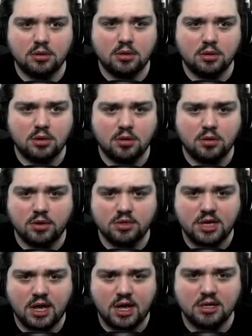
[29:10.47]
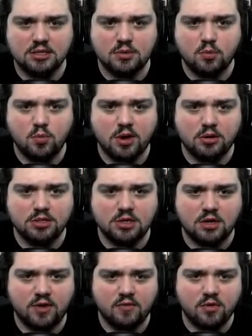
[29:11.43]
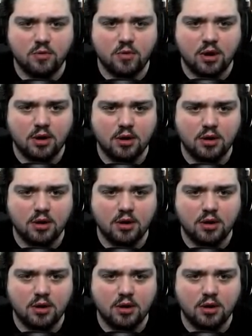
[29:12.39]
Oh, there's hands and weird stuff everywhere.